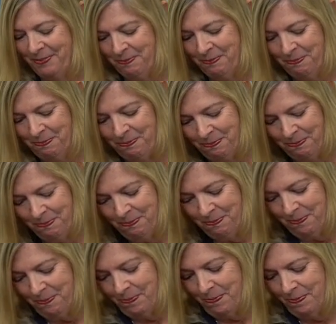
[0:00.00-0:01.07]

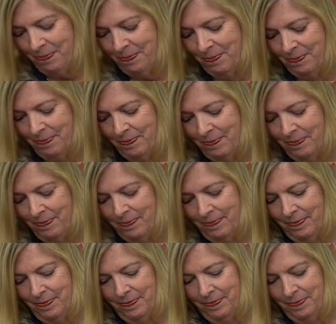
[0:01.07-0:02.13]

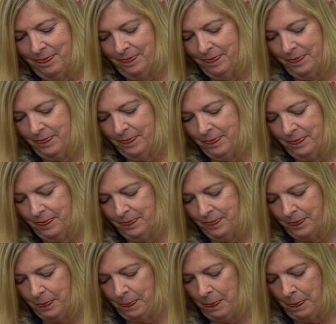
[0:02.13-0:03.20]
[no speech]